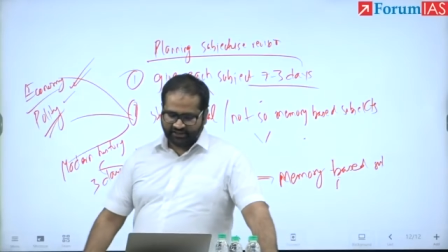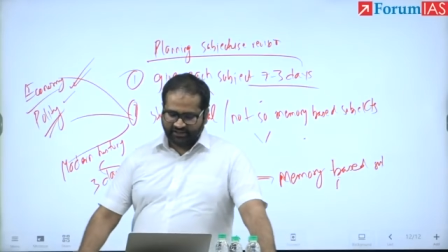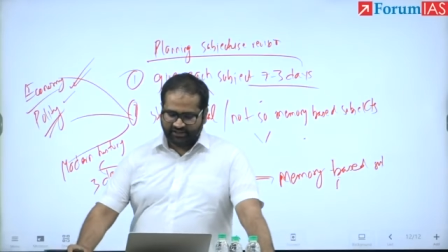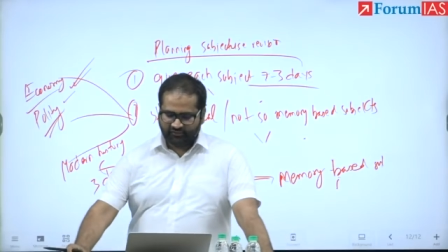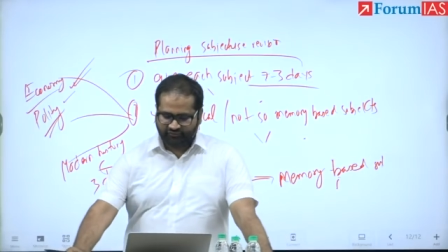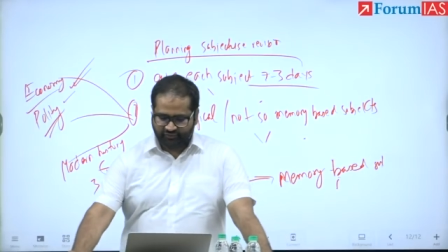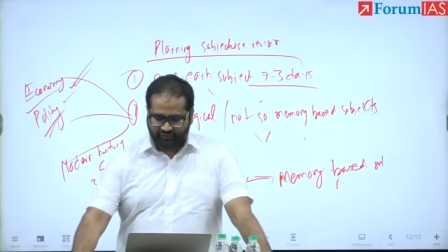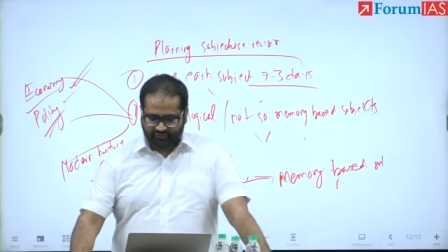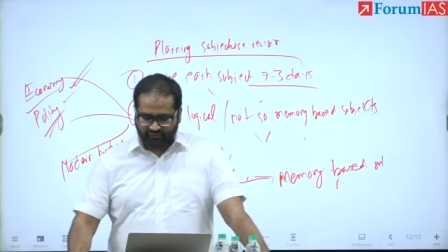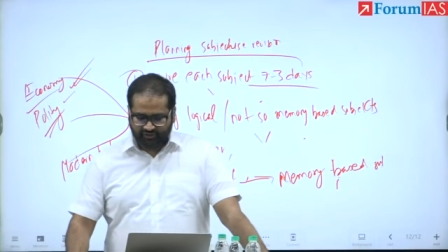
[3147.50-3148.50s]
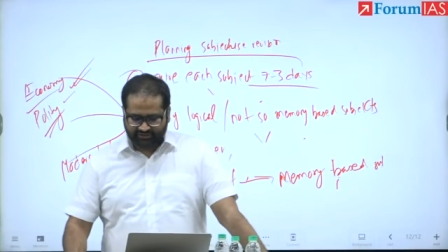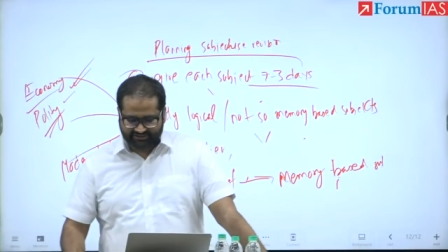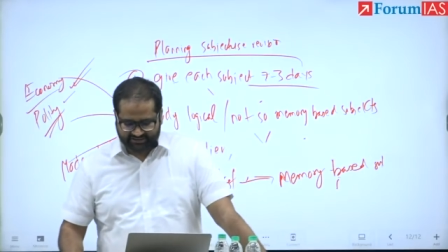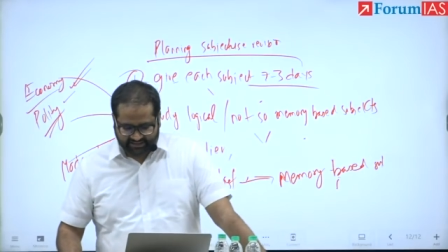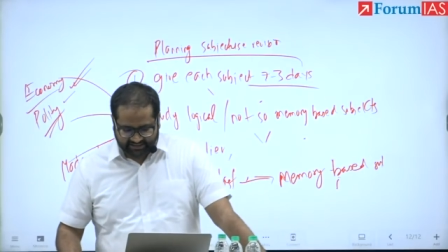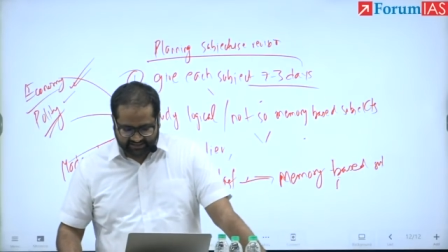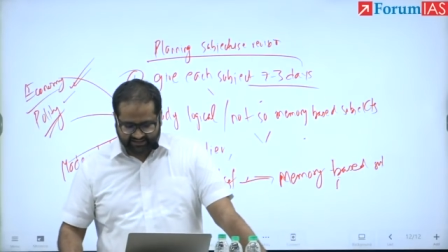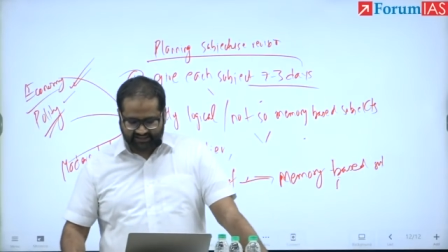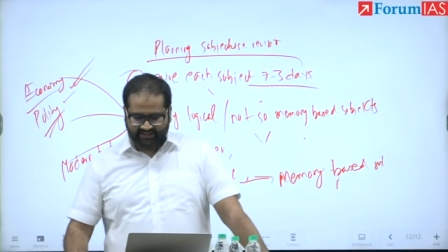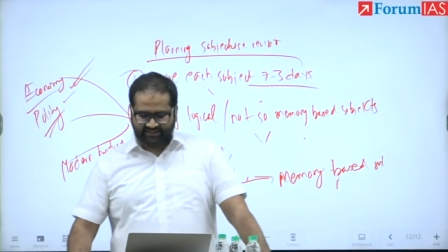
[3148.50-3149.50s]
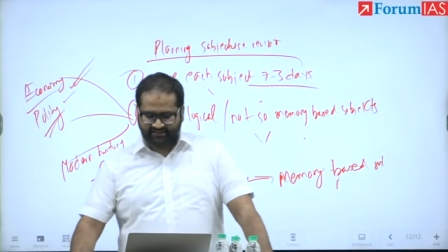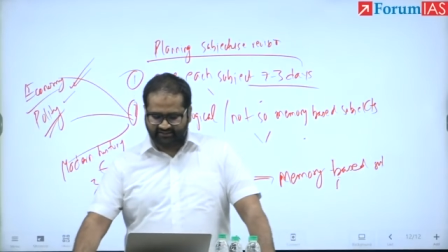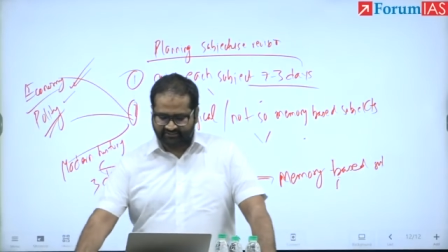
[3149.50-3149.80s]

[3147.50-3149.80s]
if you do not study it,